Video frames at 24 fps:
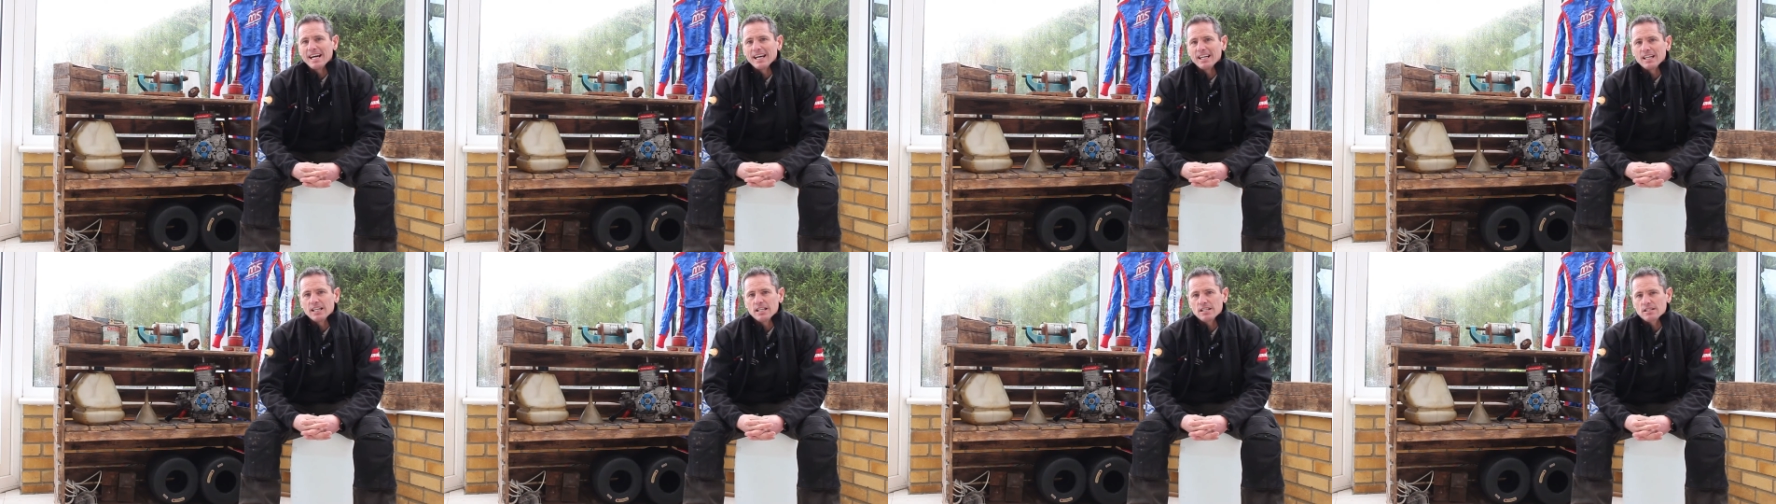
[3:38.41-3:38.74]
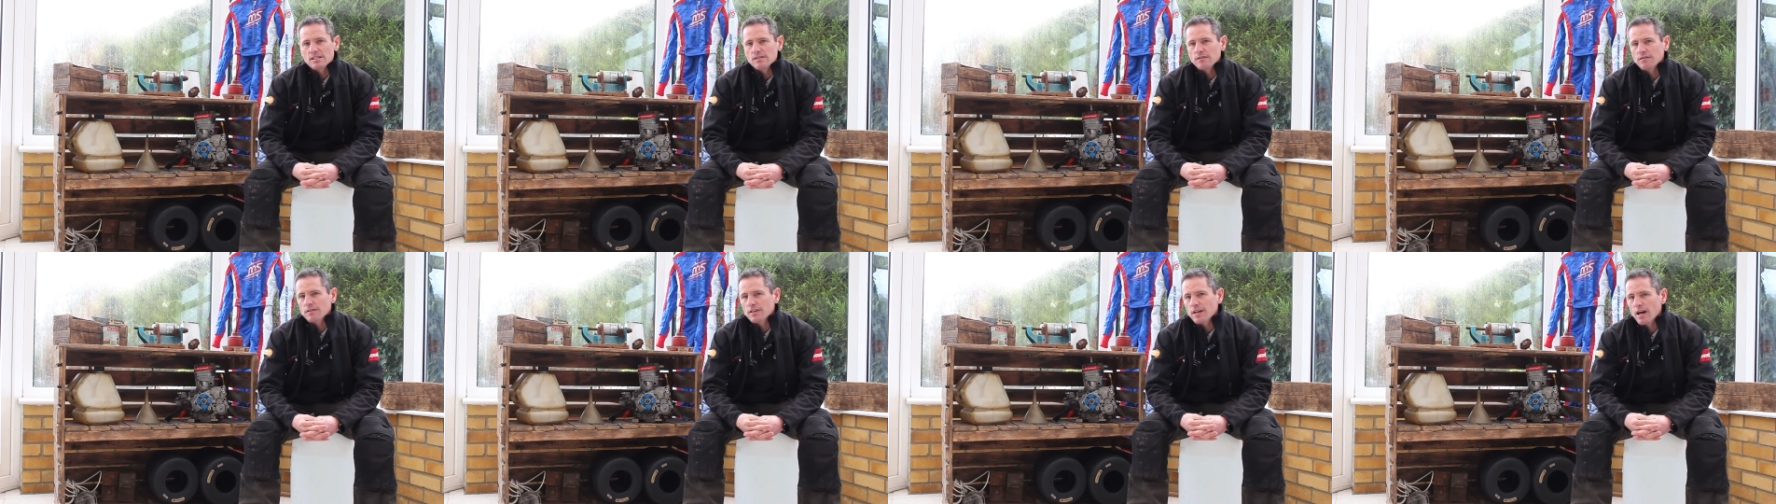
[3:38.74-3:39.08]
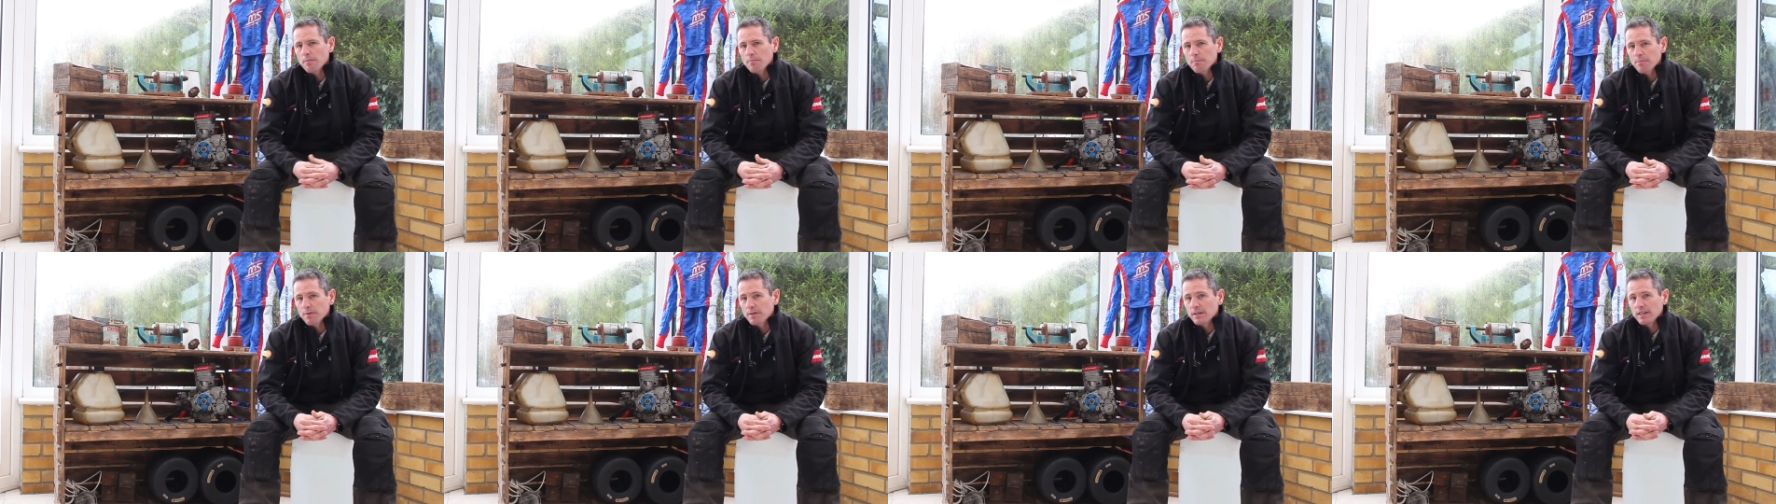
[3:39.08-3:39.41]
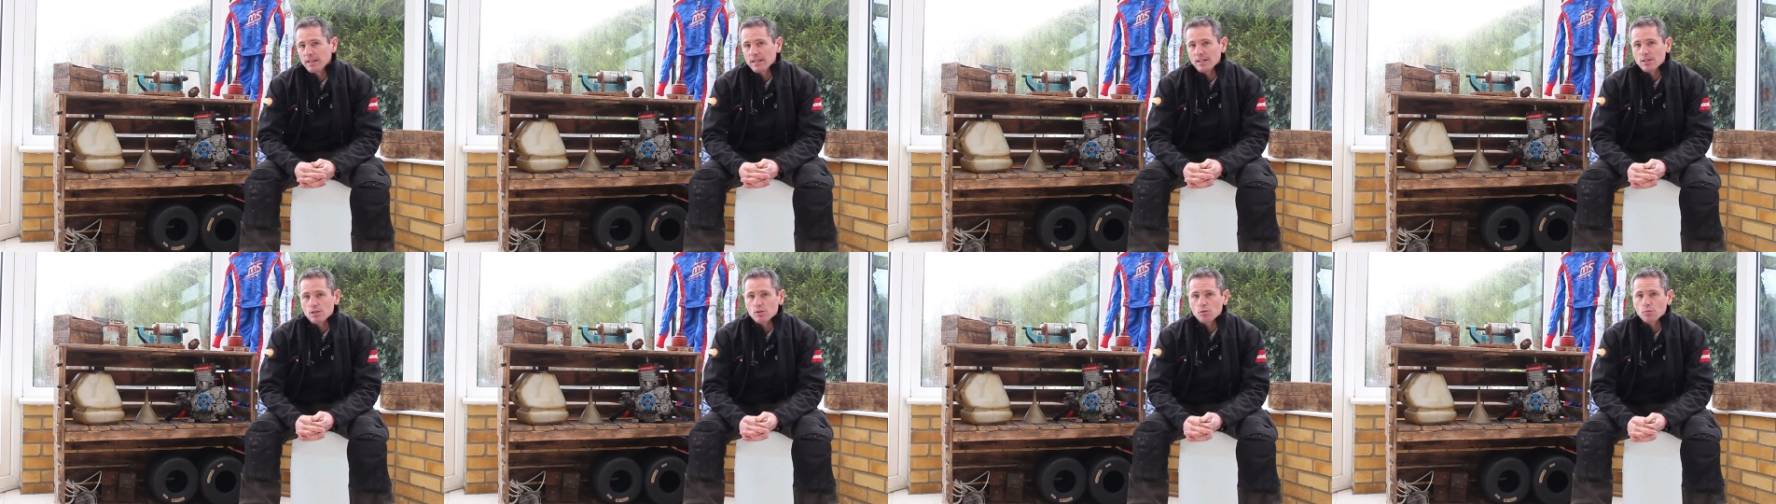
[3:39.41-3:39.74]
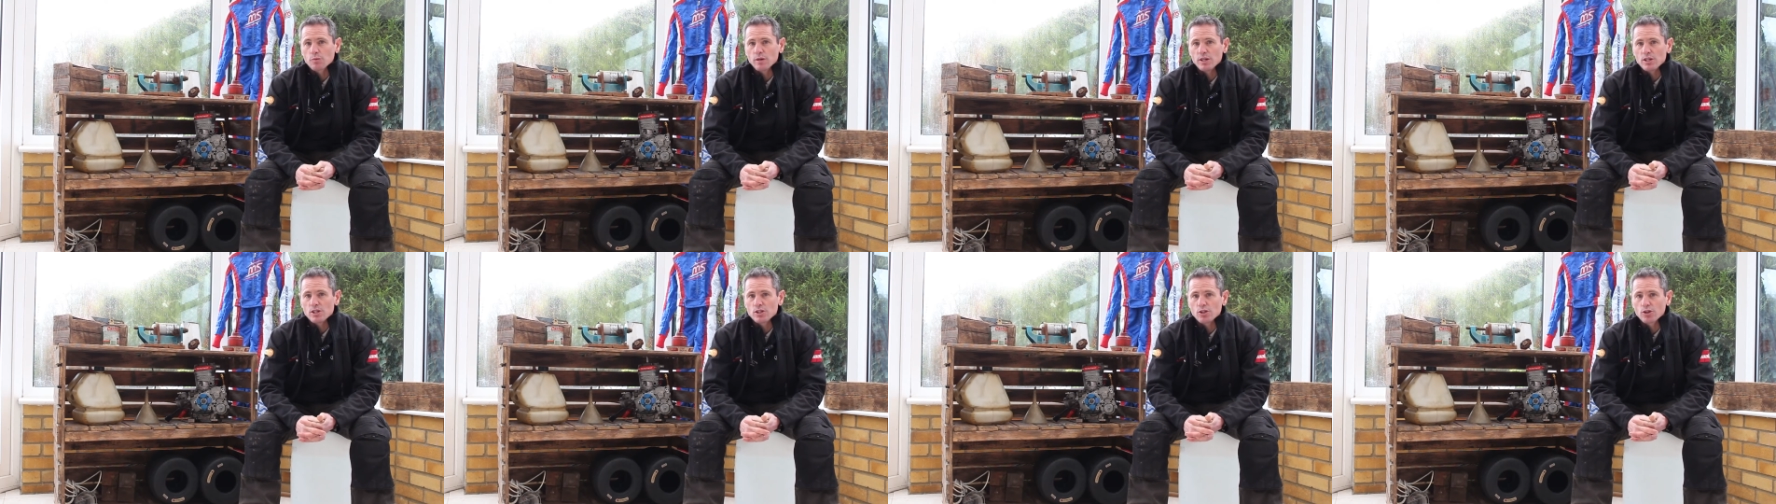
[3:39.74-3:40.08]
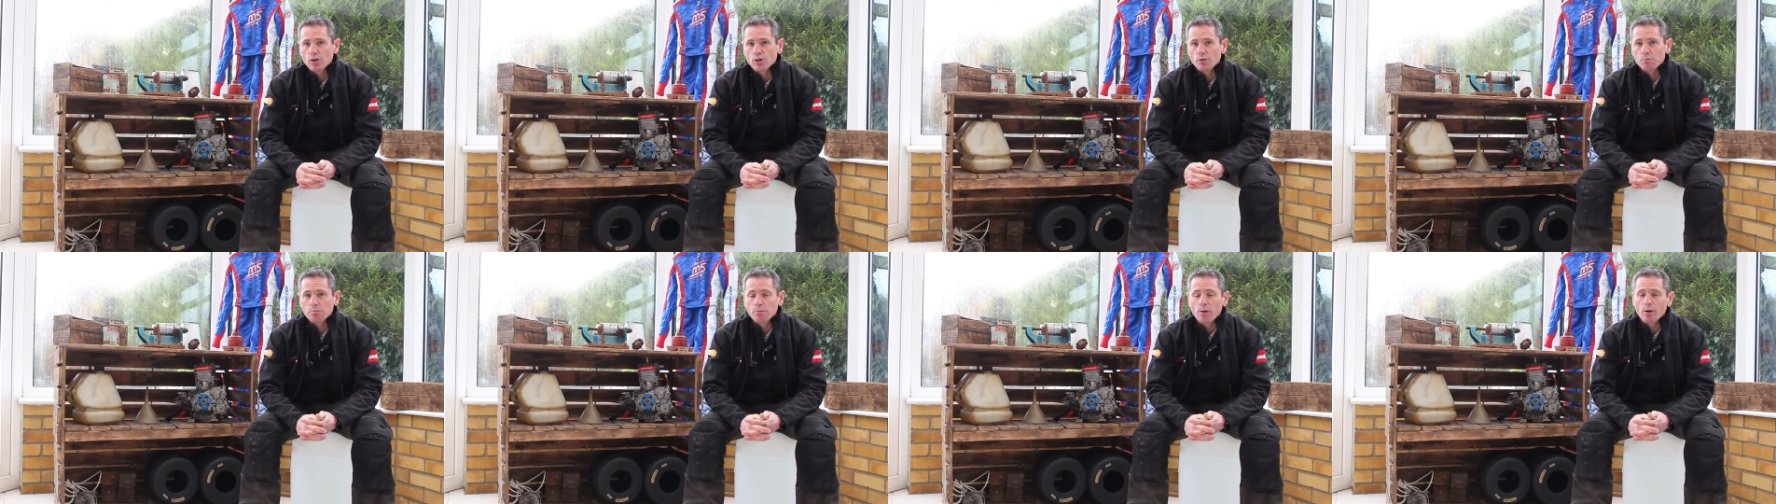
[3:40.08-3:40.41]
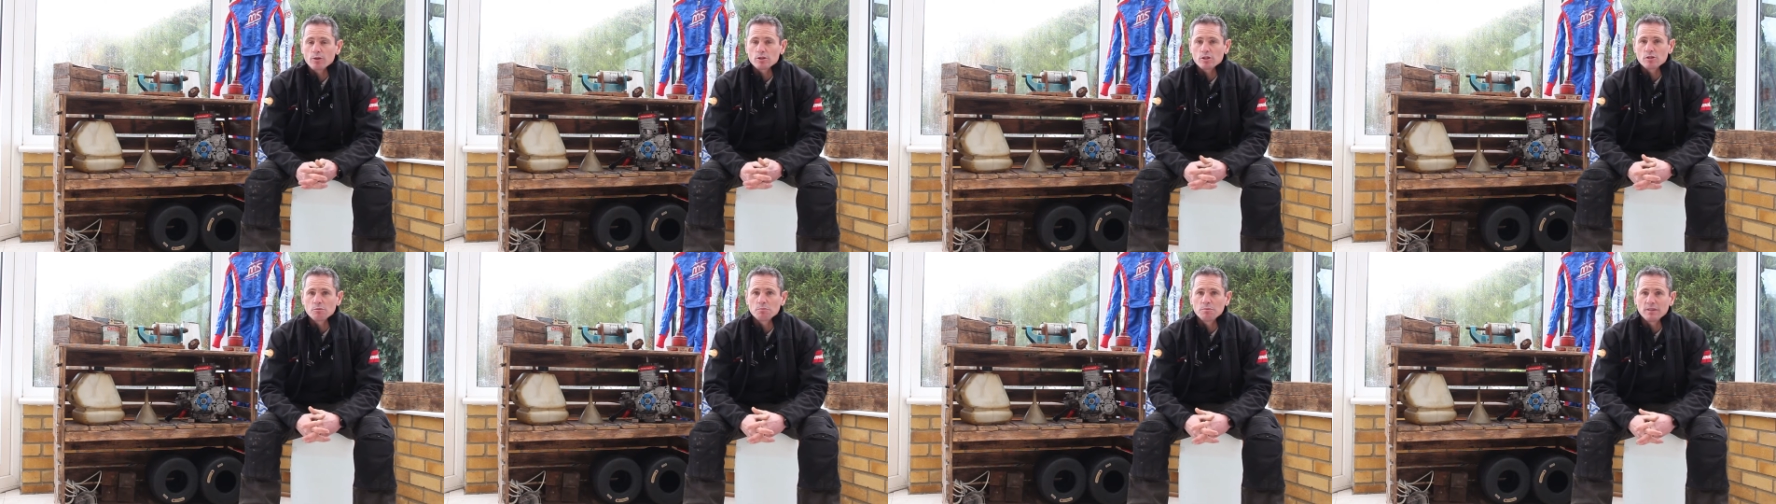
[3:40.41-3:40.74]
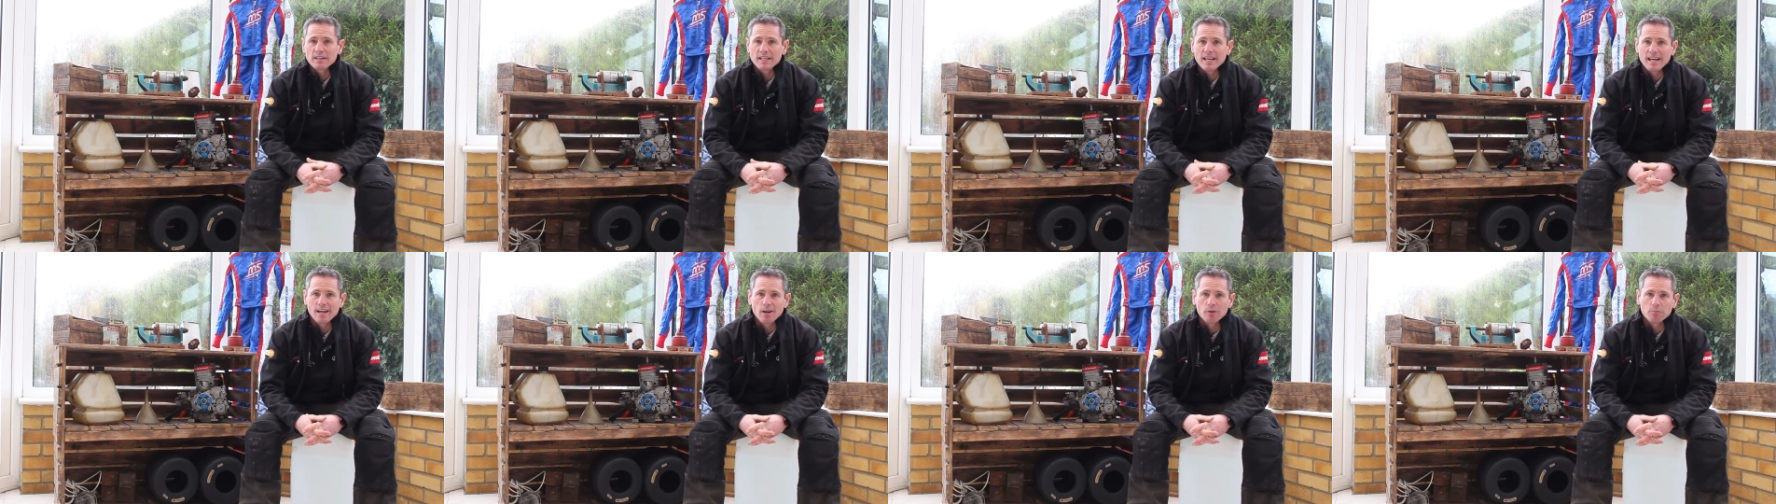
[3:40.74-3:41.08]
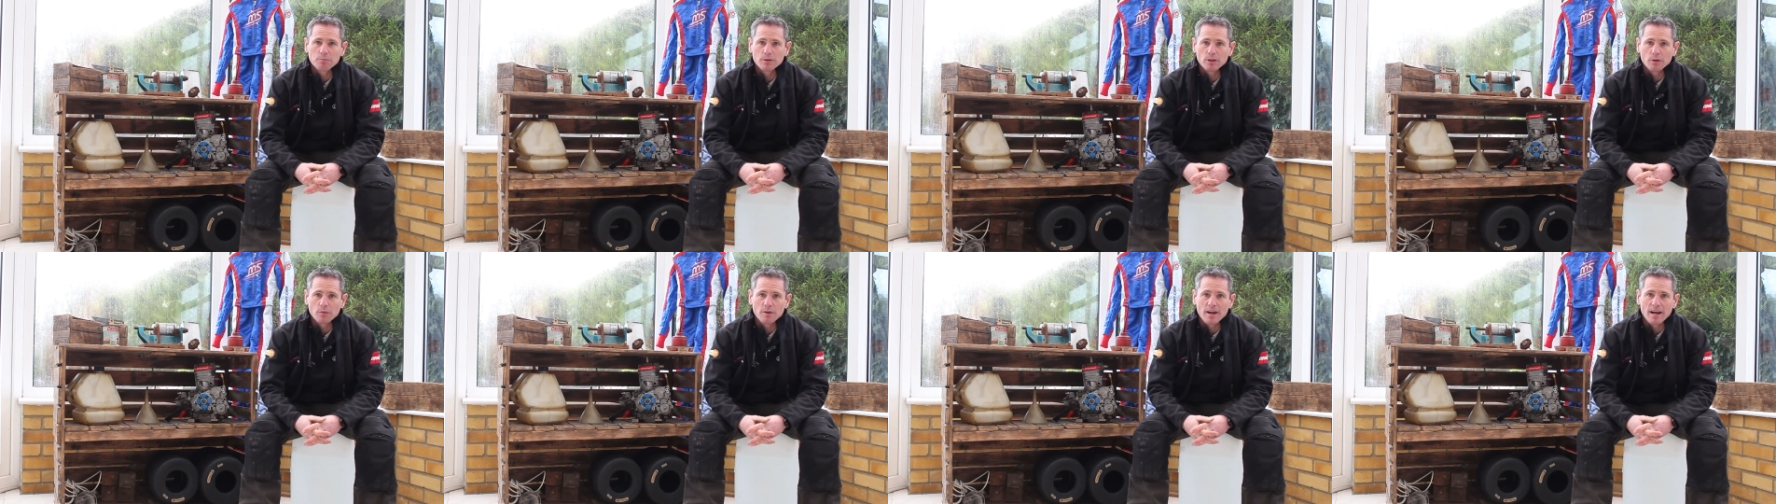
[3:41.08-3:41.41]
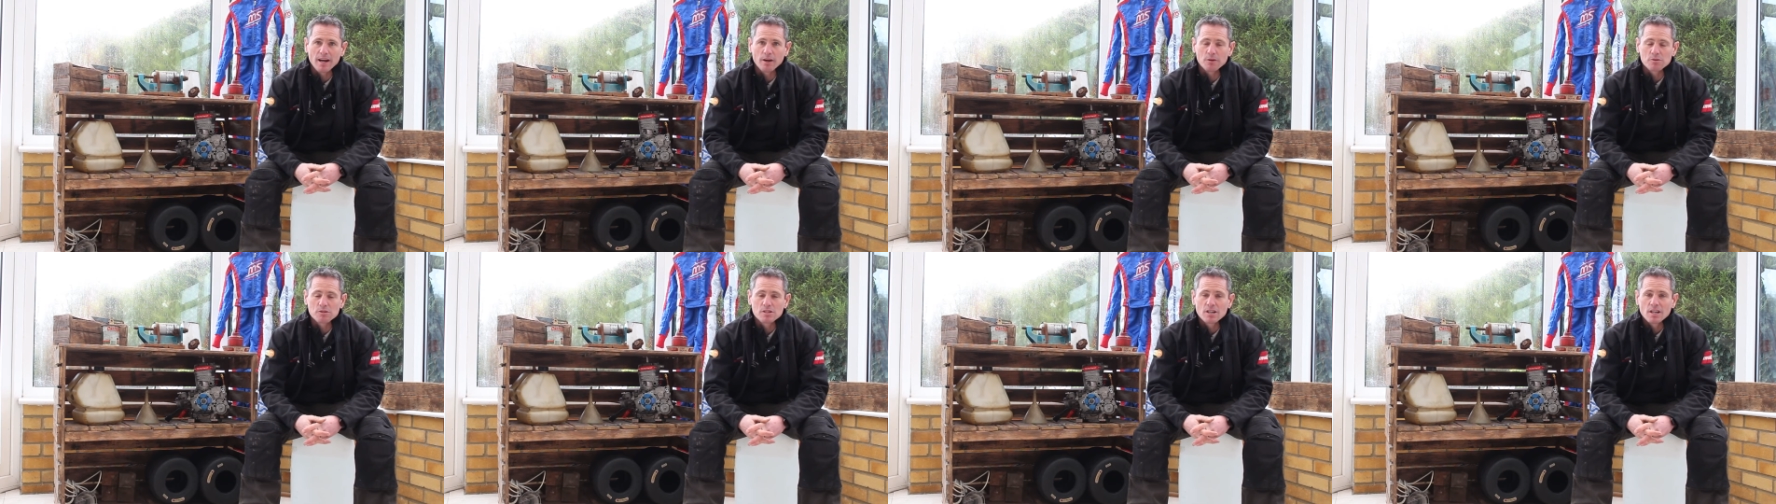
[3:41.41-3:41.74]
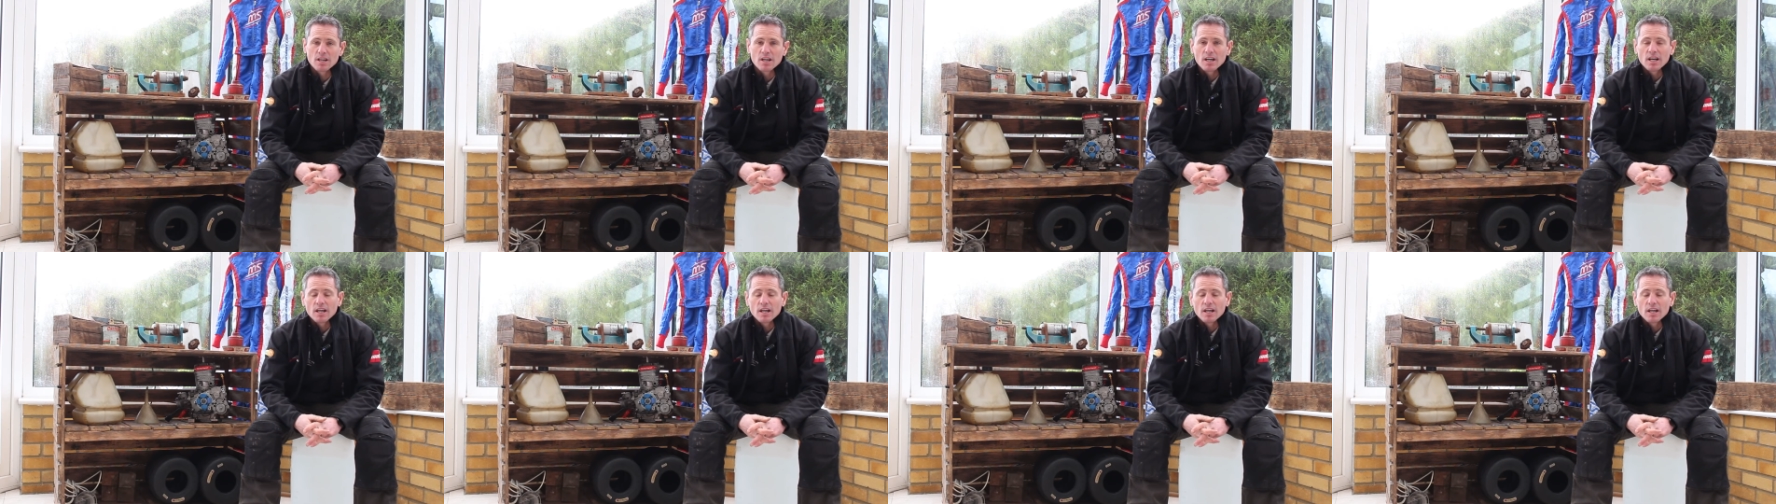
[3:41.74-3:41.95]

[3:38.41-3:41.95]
a list of companies which could possibly help you out.